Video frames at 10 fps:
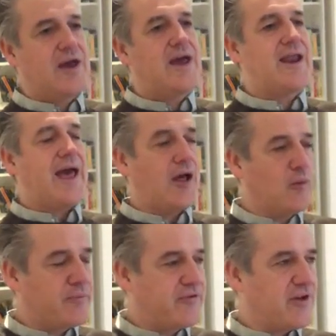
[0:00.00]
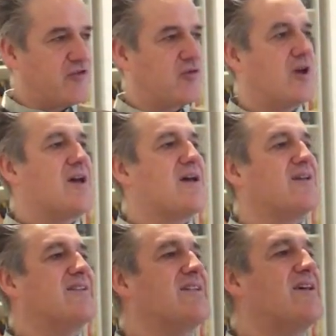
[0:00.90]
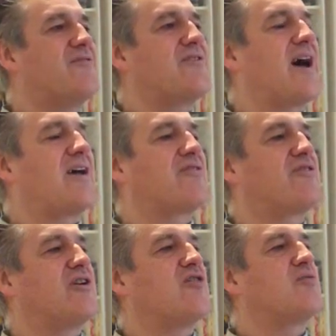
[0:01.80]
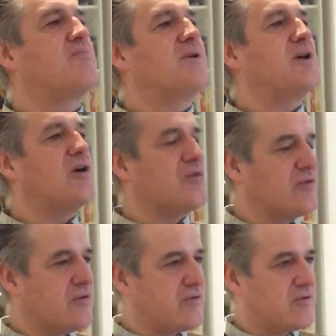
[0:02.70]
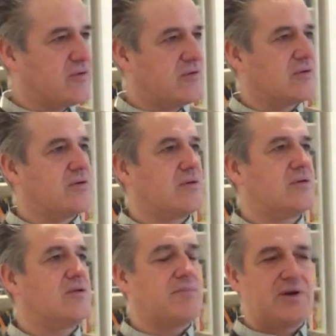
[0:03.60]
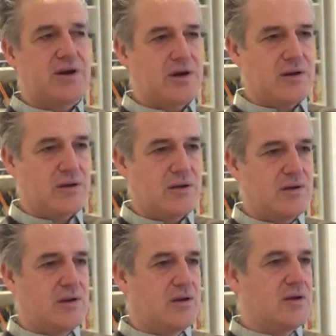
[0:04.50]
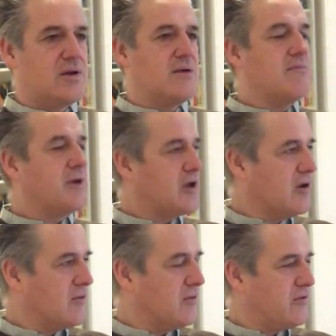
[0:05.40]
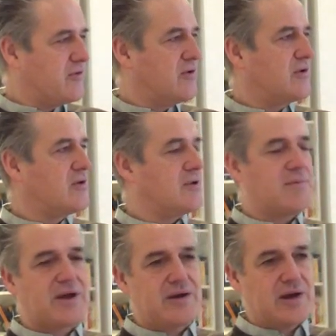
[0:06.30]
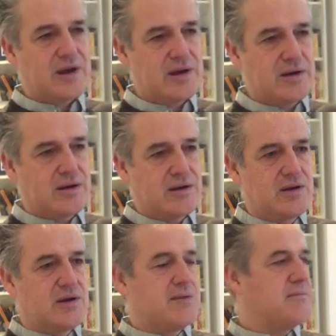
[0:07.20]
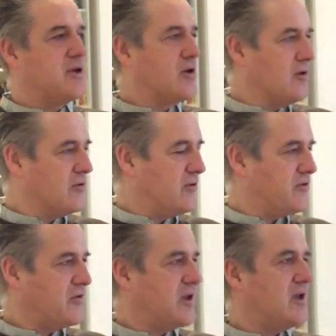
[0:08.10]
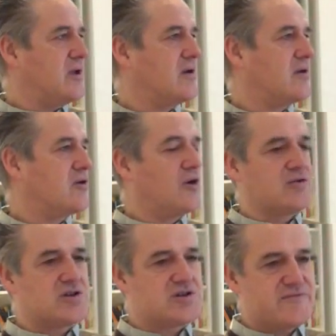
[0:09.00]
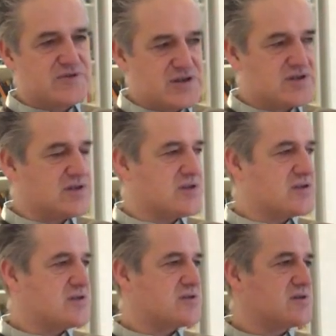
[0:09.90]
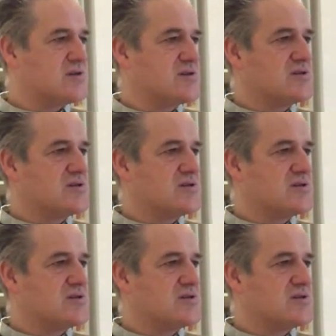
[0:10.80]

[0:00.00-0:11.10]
It helps us lift ourselves beyond the banal beyond the mundane, beyond the cognitive dissonance